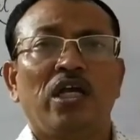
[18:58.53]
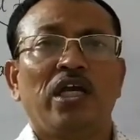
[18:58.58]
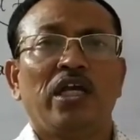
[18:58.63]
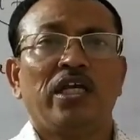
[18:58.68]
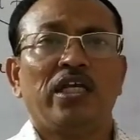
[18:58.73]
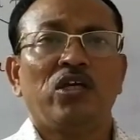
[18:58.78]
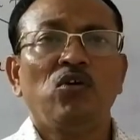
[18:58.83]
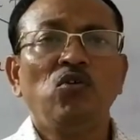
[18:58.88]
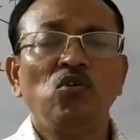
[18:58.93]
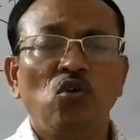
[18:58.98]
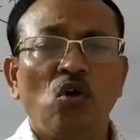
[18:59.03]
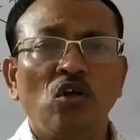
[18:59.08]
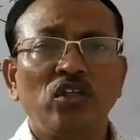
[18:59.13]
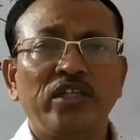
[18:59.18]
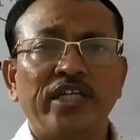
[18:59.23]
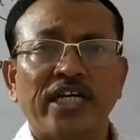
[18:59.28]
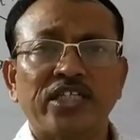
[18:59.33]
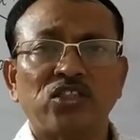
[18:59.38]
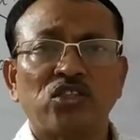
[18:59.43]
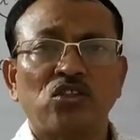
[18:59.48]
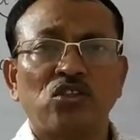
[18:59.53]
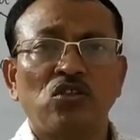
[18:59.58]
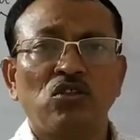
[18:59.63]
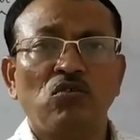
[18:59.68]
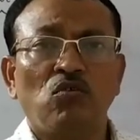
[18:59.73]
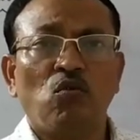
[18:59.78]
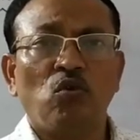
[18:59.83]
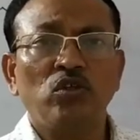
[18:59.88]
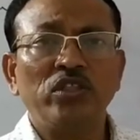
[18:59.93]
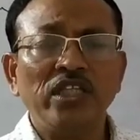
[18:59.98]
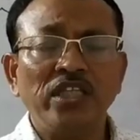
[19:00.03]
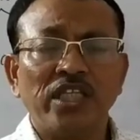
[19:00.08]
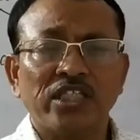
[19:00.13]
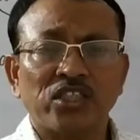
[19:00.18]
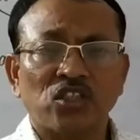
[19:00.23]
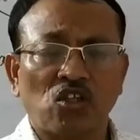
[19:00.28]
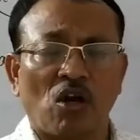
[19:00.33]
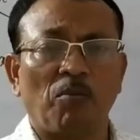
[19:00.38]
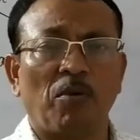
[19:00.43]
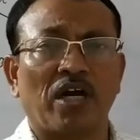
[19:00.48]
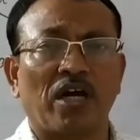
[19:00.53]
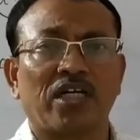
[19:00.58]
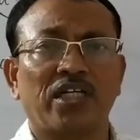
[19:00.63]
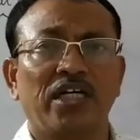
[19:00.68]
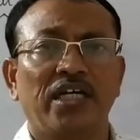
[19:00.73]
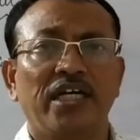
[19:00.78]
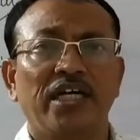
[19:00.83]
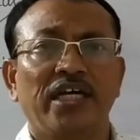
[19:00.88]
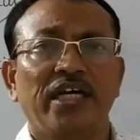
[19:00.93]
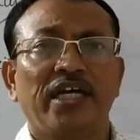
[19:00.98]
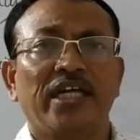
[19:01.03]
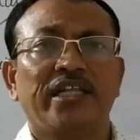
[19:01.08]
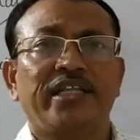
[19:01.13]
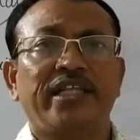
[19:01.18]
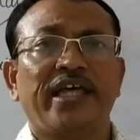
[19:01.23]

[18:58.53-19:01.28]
You know that within the stomach there